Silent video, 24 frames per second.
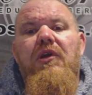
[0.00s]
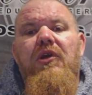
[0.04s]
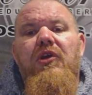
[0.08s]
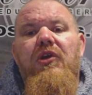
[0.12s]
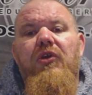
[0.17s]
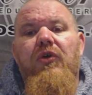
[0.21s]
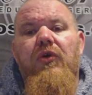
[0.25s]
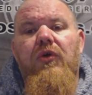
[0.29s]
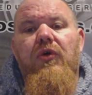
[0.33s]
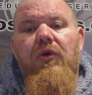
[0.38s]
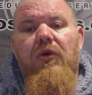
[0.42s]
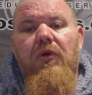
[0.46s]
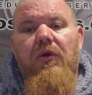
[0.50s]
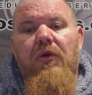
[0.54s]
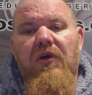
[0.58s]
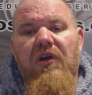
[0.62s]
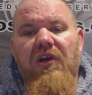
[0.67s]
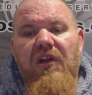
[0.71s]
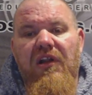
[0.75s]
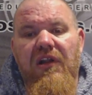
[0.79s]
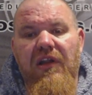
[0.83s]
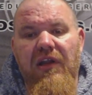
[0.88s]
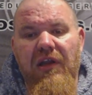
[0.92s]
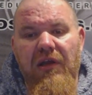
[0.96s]

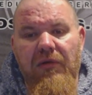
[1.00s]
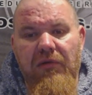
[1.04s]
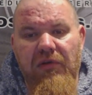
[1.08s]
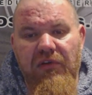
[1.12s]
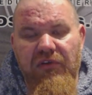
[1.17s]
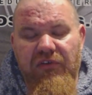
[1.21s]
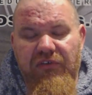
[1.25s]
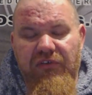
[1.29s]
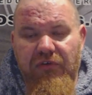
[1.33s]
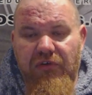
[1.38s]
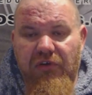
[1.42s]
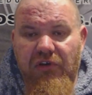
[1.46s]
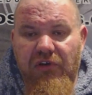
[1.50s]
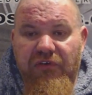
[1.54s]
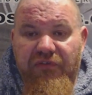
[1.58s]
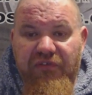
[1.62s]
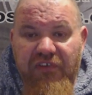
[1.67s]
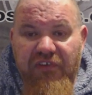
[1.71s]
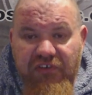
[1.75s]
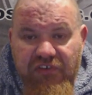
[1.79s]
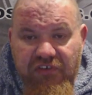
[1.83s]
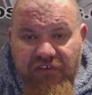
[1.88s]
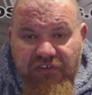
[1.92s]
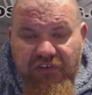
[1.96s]
your clearance or your
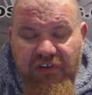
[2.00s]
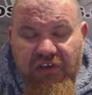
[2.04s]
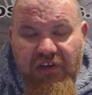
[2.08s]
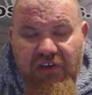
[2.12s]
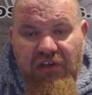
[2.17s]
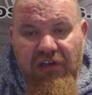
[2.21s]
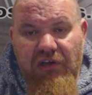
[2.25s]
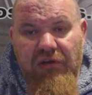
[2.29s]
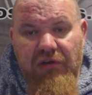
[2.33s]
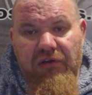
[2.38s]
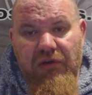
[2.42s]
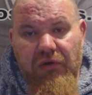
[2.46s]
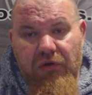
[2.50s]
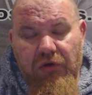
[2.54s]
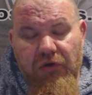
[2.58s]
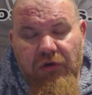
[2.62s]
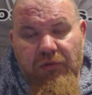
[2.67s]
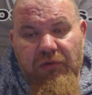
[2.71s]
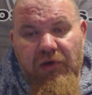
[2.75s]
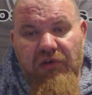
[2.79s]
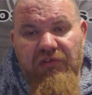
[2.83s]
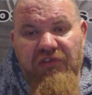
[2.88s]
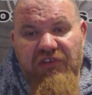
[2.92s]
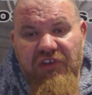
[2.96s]
efficiency of clearing the
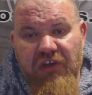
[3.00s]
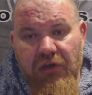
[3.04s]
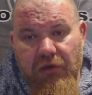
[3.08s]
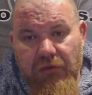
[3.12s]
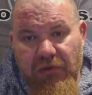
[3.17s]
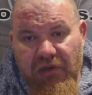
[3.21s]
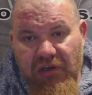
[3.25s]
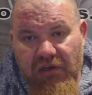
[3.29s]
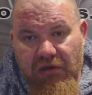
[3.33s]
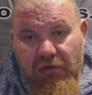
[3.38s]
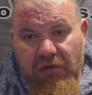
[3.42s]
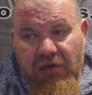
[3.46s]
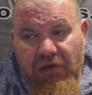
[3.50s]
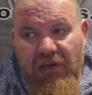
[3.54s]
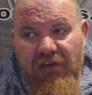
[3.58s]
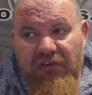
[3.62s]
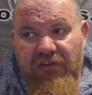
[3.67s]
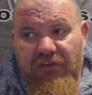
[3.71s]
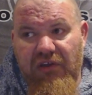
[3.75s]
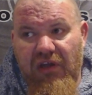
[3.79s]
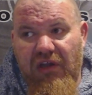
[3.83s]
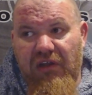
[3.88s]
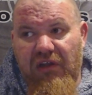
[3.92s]
hormones is going to increase,